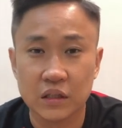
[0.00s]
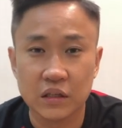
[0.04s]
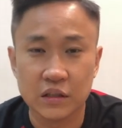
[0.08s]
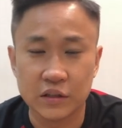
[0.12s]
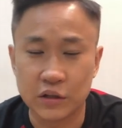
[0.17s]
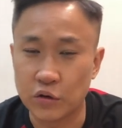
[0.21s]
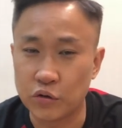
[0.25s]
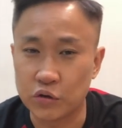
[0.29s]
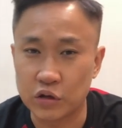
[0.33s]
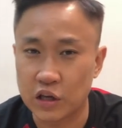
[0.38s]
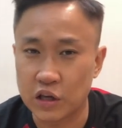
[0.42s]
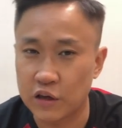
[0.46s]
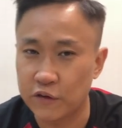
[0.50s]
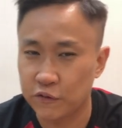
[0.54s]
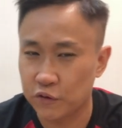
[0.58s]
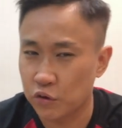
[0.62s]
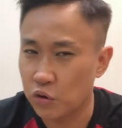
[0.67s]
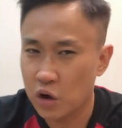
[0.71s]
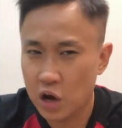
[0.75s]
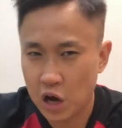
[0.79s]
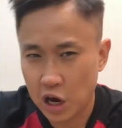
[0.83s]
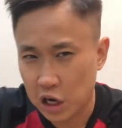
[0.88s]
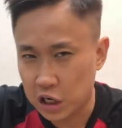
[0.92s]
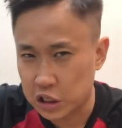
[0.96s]
They will give you
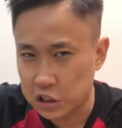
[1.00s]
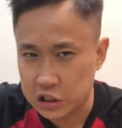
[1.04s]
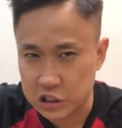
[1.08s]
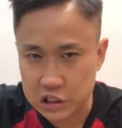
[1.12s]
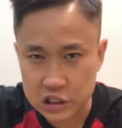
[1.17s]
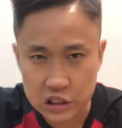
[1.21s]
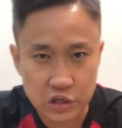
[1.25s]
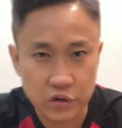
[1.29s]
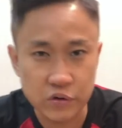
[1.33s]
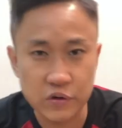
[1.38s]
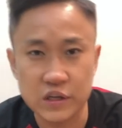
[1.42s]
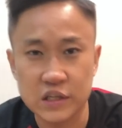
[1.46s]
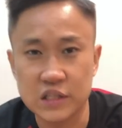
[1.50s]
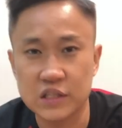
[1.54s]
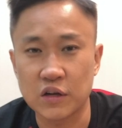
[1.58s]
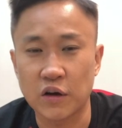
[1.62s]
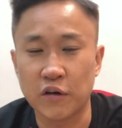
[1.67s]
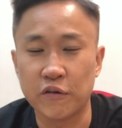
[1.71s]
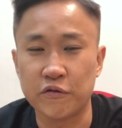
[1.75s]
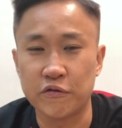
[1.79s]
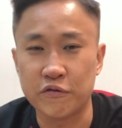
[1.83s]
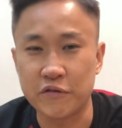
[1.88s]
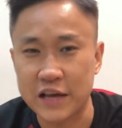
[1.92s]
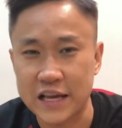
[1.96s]
a series
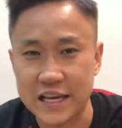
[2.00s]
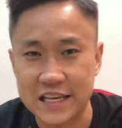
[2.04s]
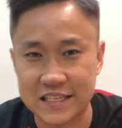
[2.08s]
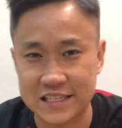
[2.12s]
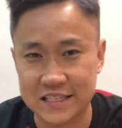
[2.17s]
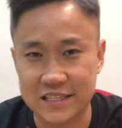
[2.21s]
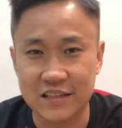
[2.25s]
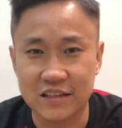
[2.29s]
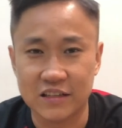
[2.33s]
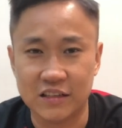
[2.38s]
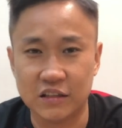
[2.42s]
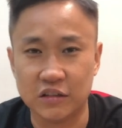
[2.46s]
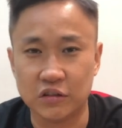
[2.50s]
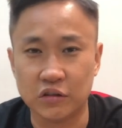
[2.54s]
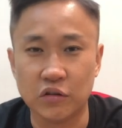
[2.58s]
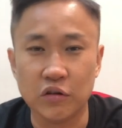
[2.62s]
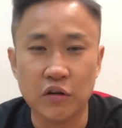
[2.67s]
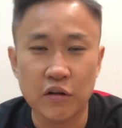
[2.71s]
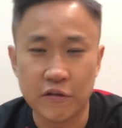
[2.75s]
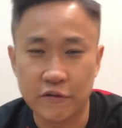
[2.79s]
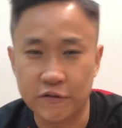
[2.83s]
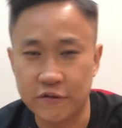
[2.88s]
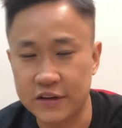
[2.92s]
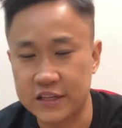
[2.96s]
of rates, you know,
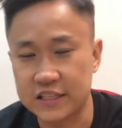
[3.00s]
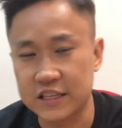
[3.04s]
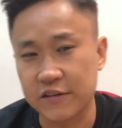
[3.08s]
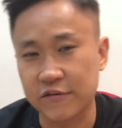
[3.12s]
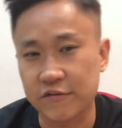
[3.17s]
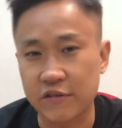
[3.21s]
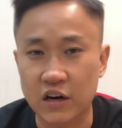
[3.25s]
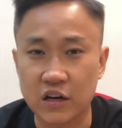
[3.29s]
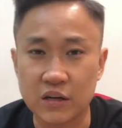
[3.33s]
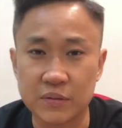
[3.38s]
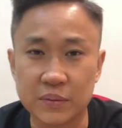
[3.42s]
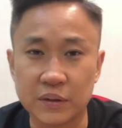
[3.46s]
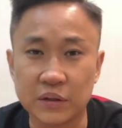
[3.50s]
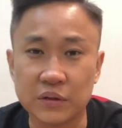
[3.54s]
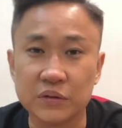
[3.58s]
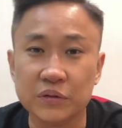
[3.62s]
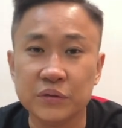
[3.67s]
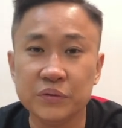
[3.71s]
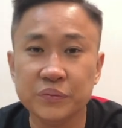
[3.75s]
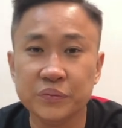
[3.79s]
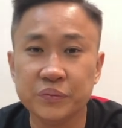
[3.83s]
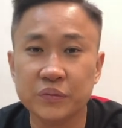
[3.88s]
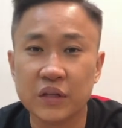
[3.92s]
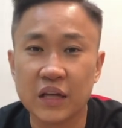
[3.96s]
fixed and variable.